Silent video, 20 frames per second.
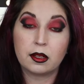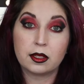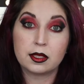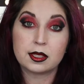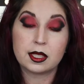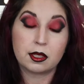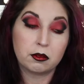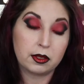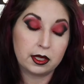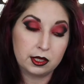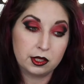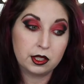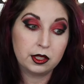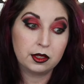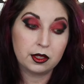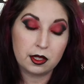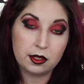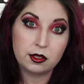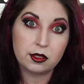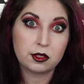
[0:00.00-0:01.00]
is a raging
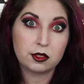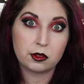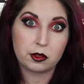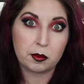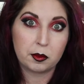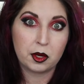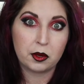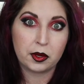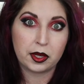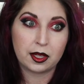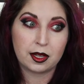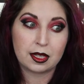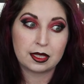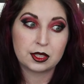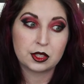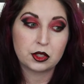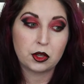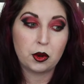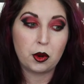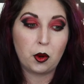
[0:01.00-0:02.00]
thunderstorm going on,
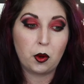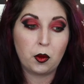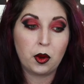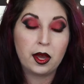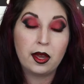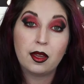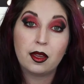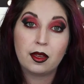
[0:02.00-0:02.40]
so